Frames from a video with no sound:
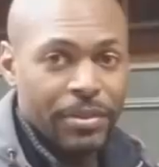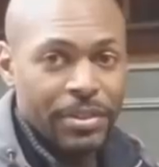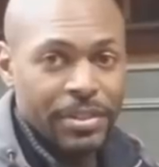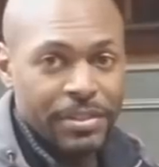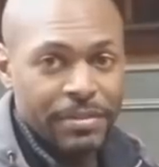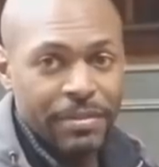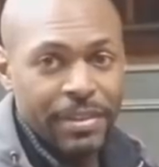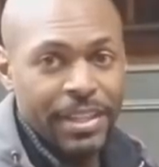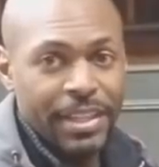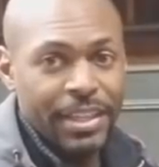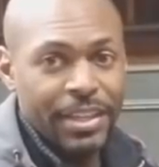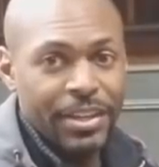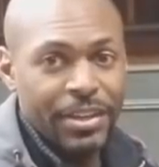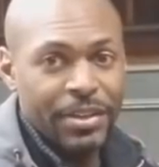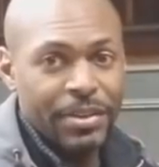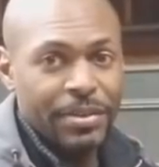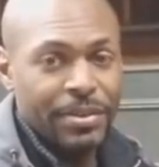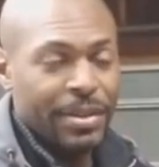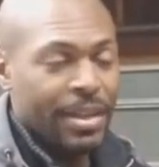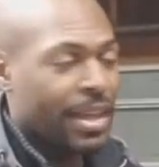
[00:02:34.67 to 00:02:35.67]
this
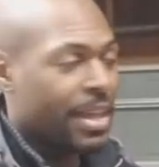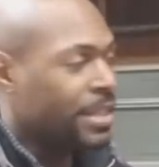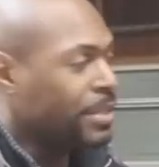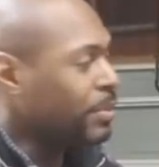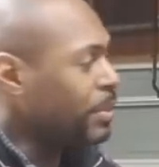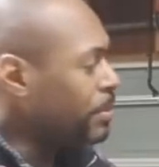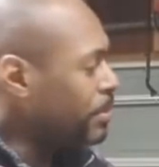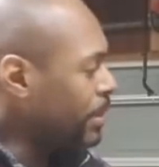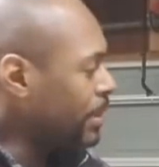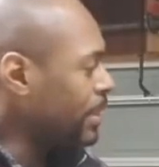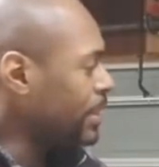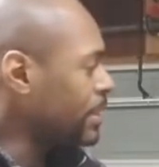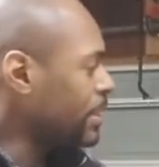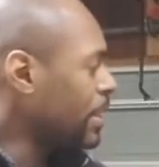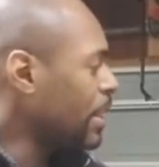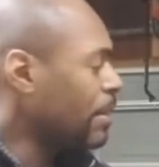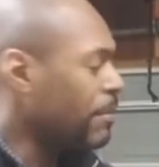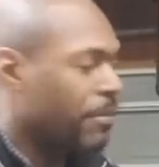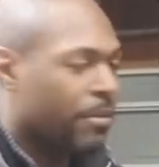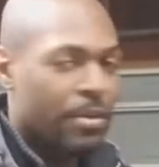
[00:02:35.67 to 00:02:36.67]
video as we put this
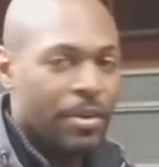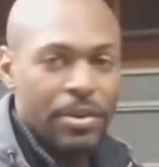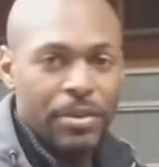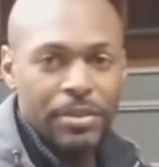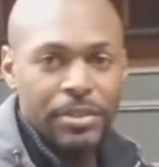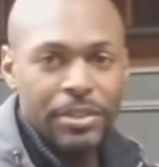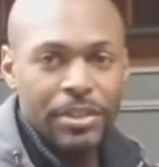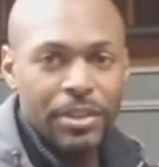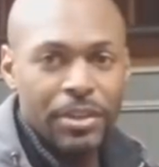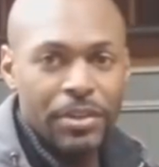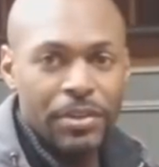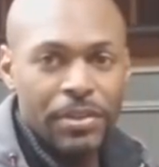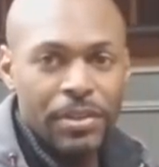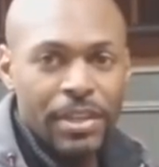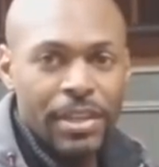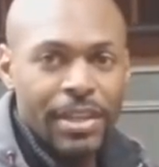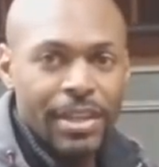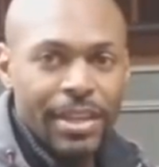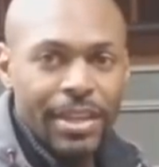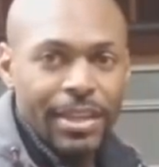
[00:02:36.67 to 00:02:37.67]
cover on. So,
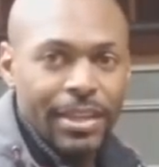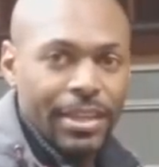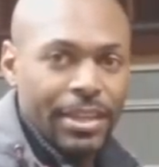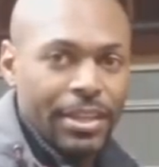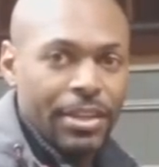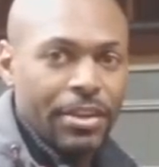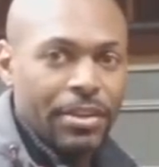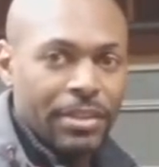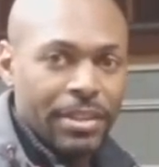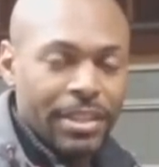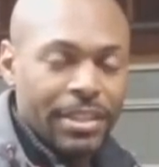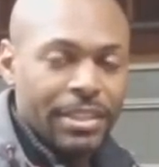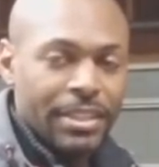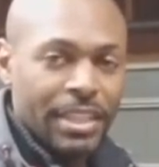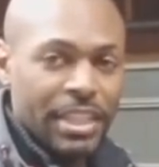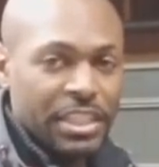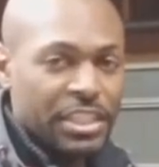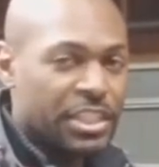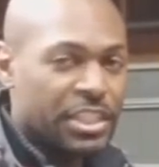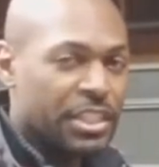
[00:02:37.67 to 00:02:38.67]
you know, th
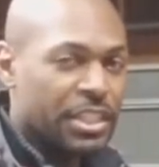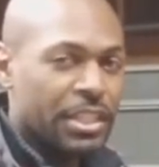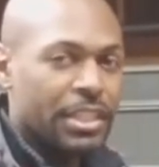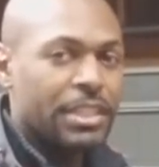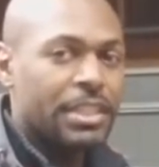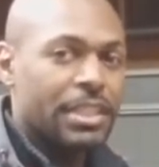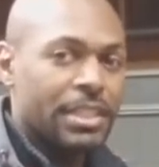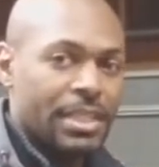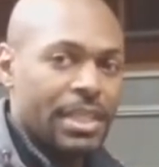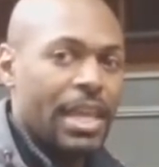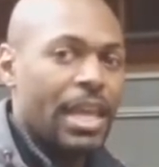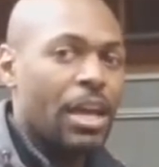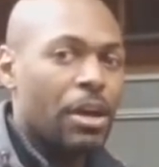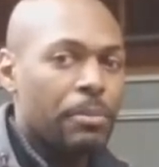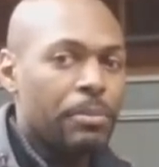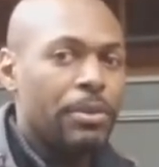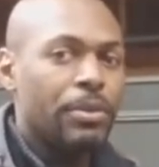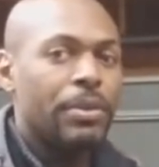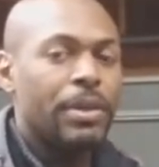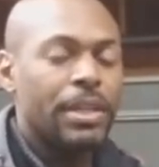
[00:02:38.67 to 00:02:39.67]
this should just
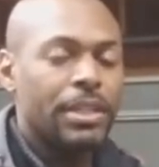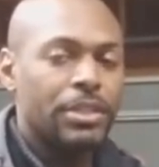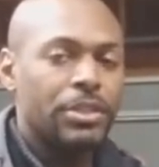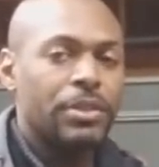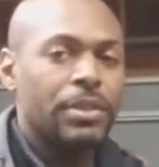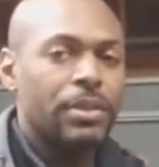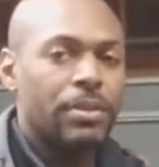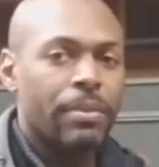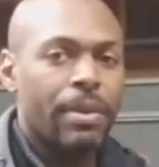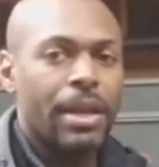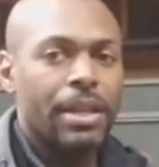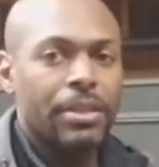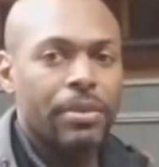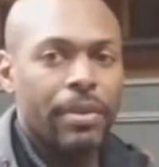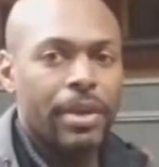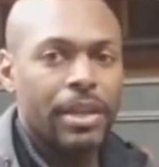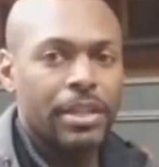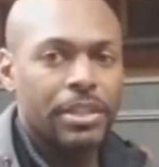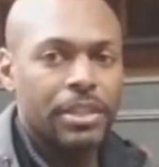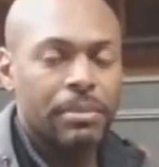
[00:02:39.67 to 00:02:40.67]
help you get you in the right
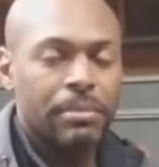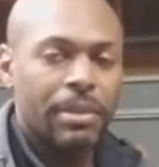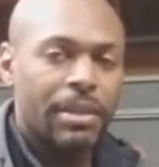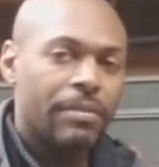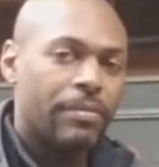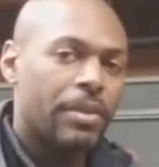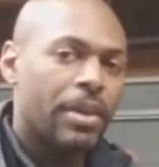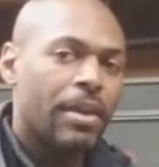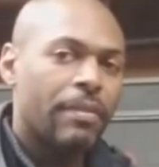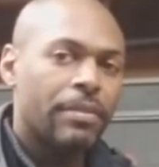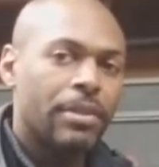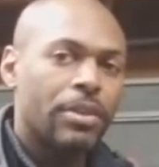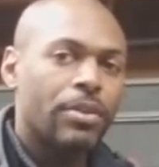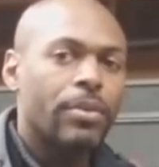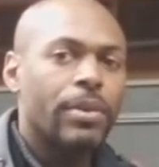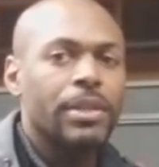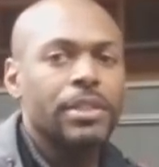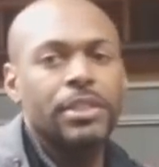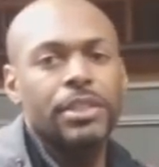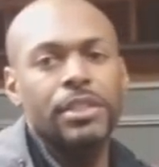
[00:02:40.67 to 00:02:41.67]
direction. But if you have any
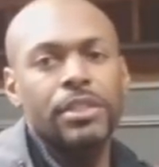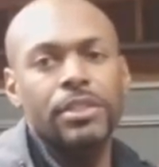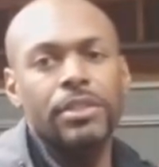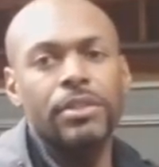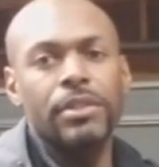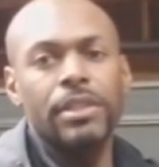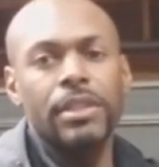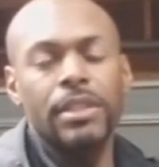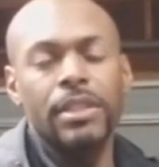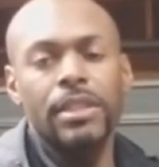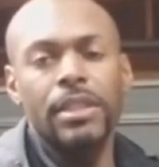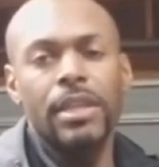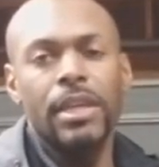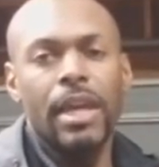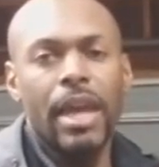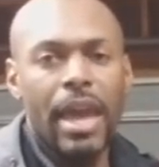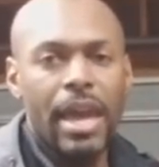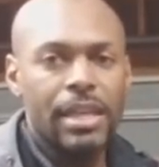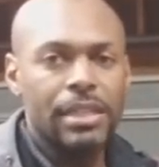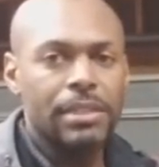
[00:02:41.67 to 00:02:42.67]
questions, you can
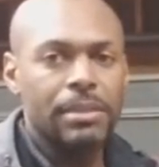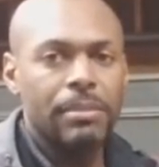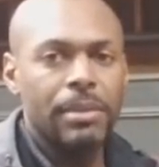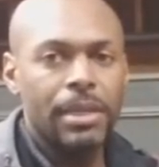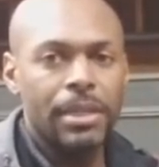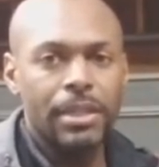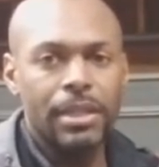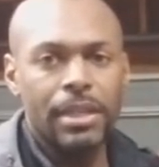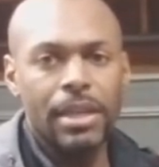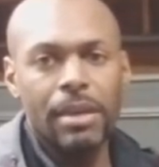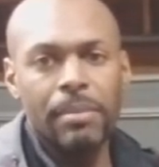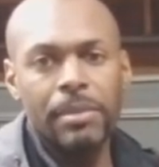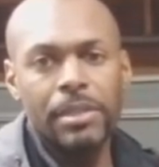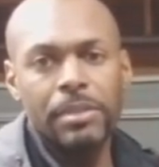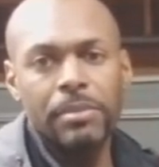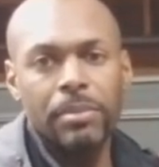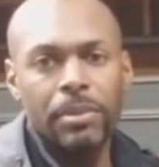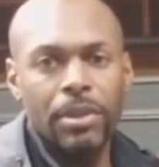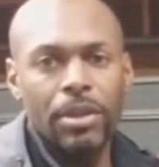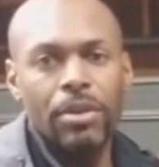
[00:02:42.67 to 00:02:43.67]
ask me in the
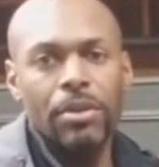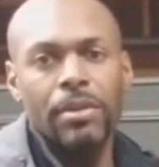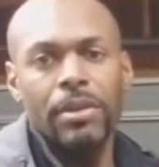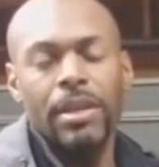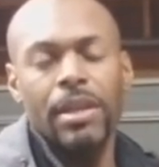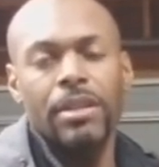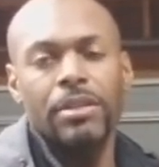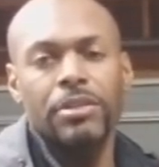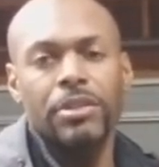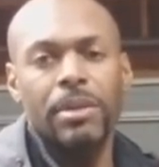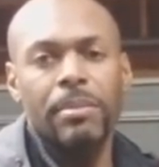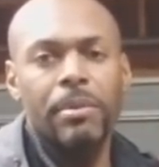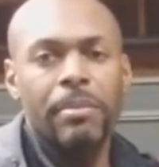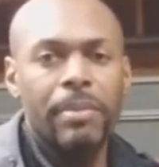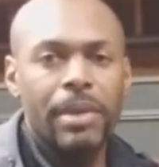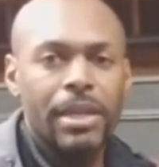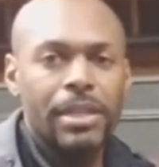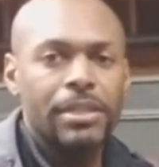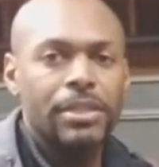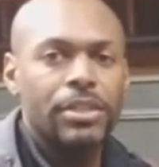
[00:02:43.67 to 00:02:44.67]
comments below and I'll try my
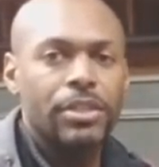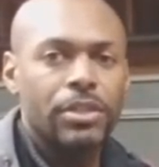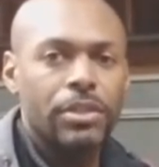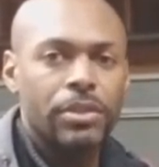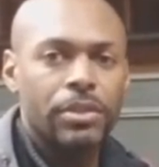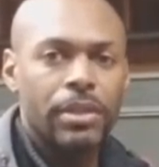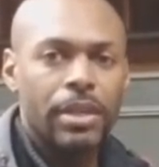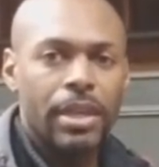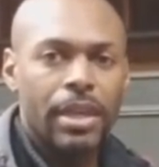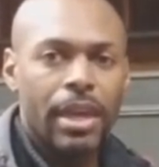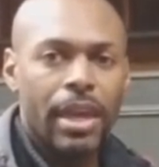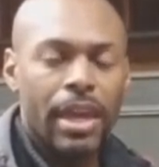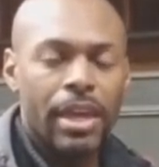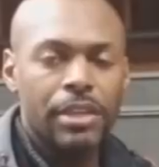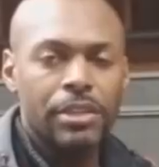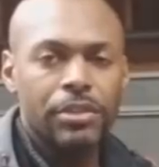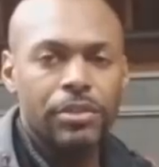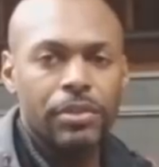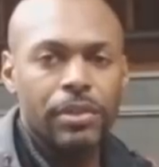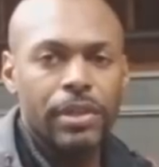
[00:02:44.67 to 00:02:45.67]
best to
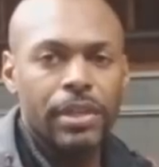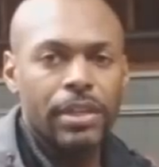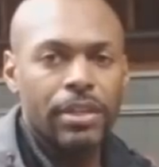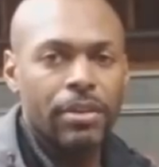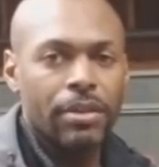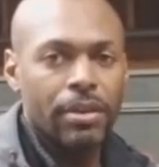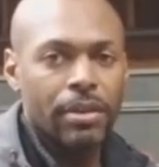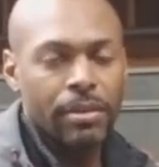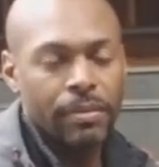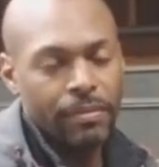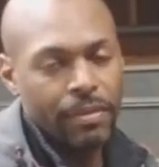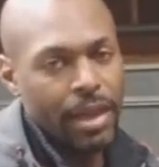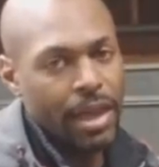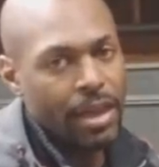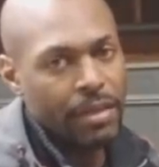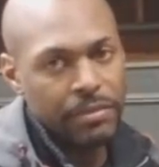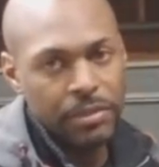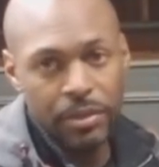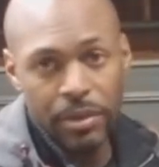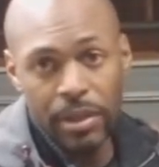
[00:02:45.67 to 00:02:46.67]
answer it. Or if I
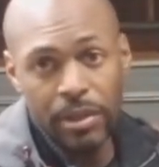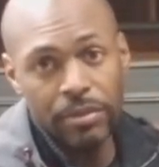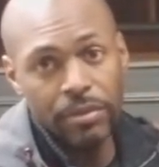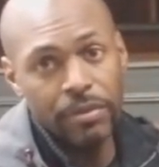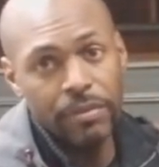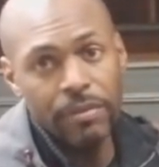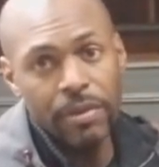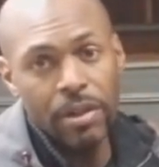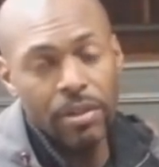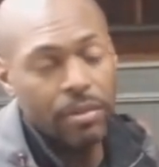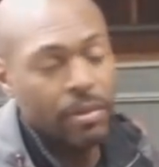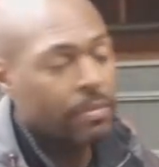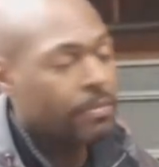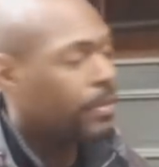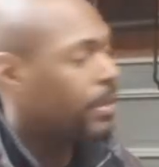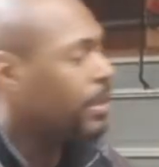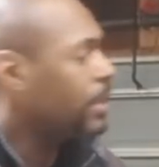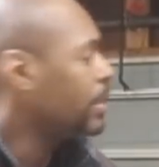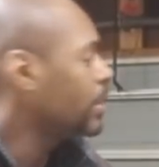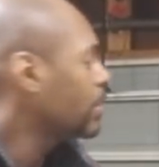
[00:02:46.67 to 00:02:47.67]
have to, I'll do a follow-up
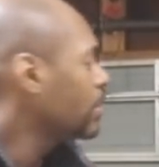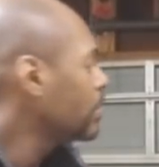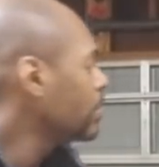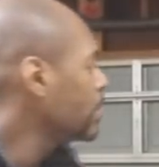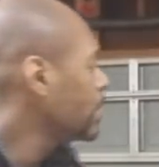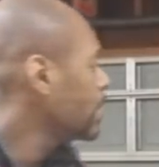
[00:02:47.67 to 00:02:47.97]
video.